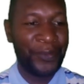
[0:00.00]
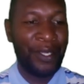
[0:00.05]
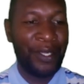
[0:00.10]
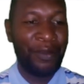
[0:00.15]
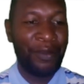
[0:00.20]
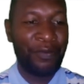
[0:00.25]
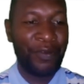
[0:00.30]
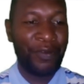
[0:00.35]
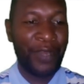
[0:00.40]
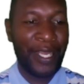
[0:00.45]

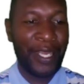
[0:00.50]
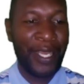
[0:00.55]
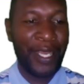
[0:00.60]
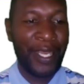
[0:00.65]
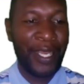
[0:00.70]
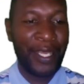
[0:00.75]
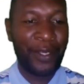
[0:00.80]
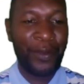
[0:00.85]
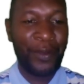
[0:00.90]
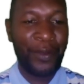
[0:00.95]
Fungi
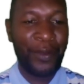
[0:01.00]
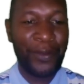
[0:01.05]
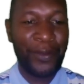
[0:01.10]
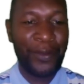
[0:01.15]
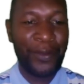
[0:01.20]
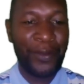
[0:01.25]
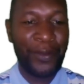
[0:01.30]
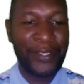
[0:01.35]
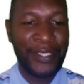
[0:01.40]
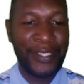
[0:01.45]
cause
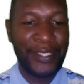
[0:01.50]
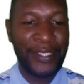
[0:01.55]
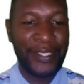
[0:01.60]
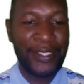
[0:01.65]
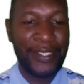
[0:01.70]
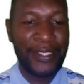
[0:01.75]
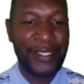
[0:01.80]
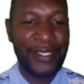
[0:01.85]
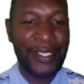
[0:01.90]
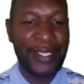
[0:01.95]
diseases
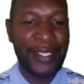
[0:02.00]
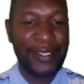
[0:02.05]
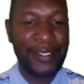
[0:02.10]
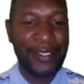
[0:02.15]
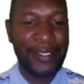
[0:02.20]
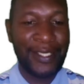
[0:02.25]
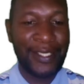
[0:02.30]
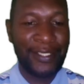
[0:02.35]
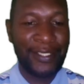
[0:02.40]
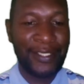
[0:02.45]
such
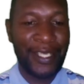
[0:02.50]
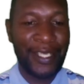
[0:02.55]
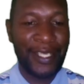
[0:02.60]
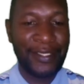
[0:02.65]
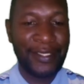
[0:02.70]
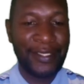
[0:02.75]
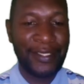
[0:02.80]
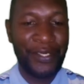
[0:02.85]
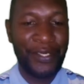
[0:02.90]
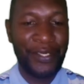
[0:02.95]
as
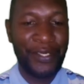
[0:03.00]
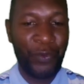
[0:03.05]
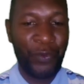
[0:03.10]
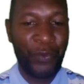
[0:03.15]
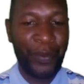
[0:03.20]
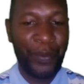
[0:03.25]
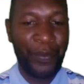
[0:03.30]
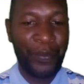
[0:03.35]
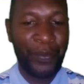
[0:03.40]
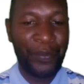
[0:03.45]

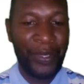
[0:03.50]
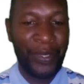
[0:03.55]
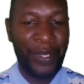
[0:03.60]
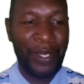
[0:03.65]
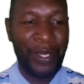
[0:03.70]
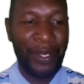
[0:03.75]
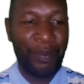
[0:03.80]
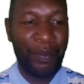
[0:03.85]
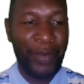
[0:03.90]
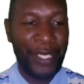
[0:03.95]
ringworm.
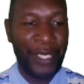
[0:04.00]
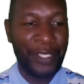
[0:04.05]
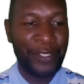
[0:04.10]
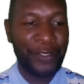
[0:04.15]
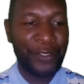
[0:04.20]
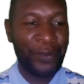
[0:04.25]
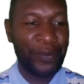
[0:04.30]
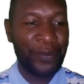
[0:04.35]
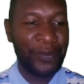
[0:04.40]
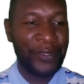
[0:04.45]

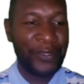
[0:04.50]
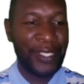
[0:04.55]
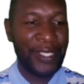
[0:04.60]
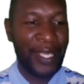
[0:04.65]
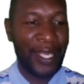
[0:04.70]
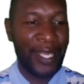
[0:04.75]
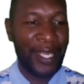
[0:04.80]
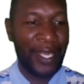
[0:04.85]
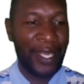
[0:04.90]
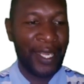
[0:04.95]
Mushrooms
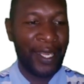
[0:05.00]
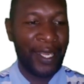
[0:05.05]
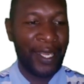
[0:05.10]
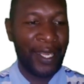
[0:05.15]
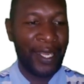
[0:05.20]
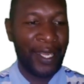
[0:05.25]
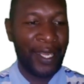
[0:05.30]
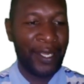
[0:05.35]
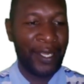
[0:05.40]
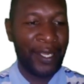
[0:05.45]
are
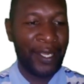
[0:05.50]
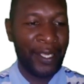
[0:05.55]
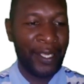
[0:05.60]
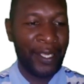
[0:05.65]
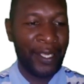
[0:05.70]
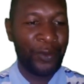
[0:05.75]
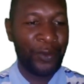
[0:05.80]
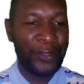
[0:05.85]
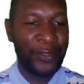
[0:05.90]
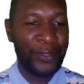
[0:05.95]
a
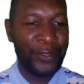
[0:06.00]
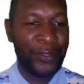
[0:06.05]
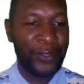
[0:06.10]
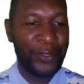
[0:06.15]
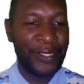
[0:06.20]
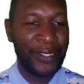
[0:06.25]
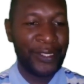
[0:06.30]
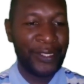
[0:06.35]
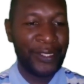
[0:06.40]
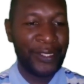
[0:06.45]
good food
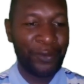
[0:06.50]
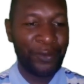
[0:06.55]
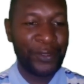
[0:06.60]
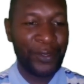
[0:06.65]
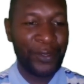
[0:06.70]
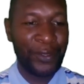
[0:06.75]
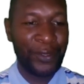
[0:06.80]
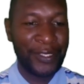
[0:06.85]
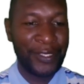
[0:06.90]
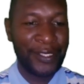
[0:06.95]

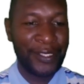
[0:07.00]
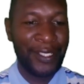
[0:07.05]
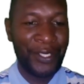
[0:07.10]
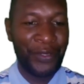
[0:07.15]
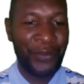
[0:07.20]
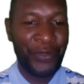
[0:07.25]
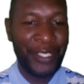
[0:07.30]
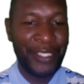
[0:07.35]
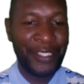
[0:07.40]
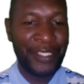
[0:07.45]
source,
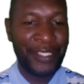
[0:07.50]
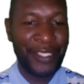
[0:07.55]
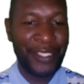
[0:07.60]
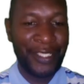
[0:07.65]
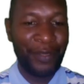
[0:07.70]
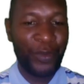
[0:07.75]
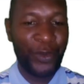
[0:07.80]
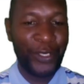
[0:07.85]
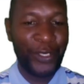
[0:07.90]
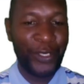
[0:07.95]
rich in
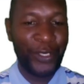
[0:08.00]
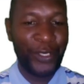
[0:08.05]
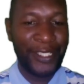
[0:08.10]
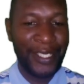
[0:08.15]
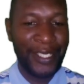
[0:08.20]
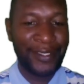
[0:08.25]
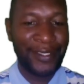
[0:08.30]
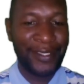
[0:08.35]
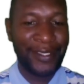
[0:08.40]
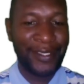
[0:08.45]

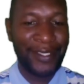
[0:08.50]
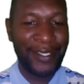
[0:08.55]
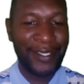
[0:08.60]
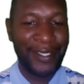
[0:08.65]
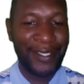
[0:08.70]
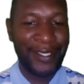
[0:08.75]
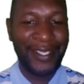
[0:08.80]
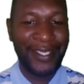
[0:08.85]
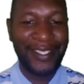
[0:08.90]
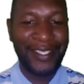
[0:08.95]
proteins,
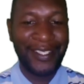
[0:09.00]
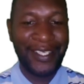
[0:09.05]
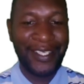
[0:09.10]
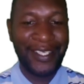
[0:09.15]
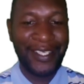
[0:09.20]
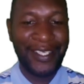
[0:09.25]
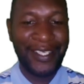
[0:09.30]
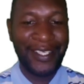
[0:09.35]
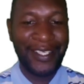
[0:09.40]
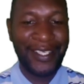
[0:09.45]
dietary
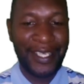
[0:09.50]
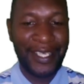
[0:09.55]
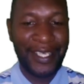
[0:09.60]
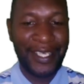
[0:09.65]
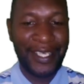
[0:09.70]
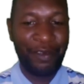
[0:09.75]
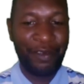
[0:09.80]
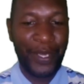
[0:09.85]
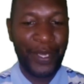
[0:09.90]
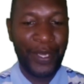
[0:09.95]

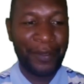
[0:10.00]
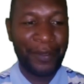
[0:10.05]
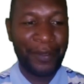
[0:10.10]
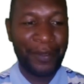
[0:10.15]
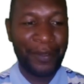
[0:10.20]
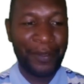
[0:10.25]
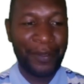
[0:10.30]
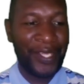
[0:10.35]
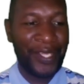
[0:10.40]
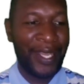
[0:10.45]
fiber,
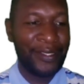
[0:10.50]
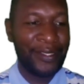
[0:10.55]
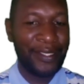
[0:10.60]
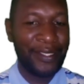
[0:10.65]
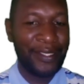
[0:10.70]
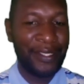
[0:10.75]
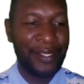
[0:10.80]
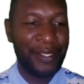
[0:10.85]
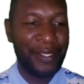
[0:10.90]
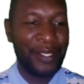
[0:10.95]
and
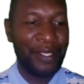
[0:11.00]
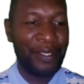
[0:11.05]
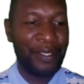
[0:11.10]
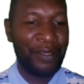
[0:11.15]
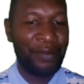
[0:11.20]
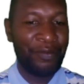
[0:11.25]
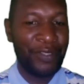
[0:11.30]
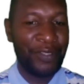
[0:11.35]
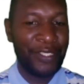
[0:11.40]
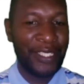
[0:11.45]

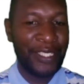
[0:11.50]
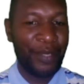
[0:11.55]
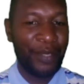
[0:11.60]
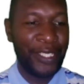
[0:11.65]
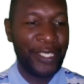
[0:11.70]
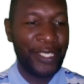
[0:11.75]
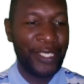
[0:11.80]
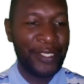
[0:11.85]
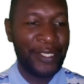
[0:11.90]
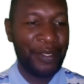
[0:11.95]

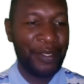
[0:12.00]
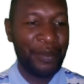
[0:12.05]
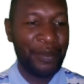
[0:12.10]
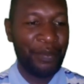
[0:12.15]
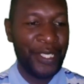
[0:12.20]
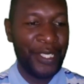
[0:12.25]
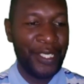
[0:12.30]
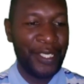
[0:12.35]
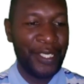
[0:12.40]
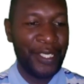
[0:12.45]
vitamin B.